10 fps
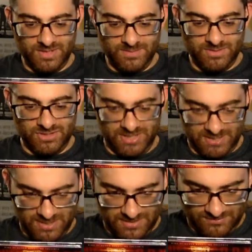
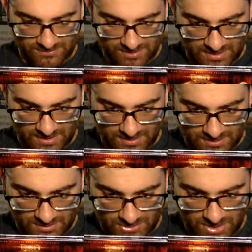Machine Guns
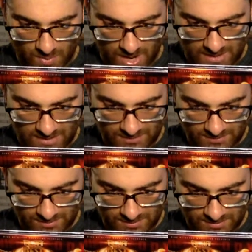and Jay White
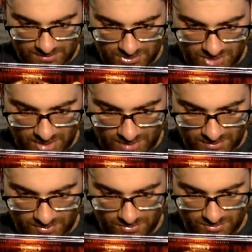and
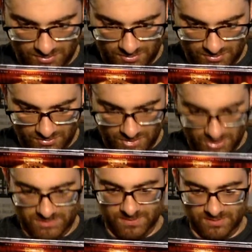Jonathan
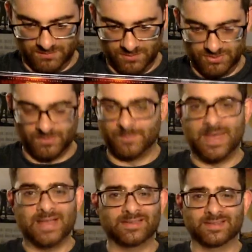Gresham versus the
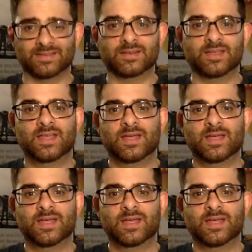Rebellion.